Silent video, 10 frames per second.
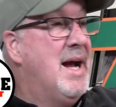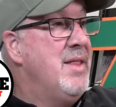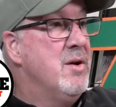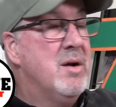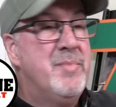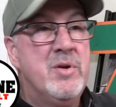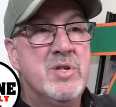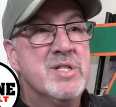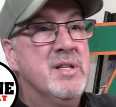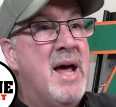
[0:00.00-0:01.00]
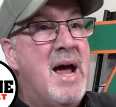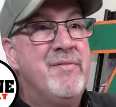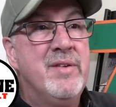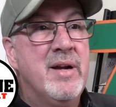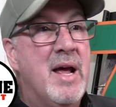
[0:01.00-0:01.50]
And they're up there just
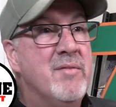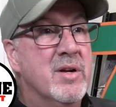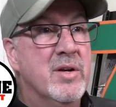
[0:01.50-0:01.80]
laughing and having a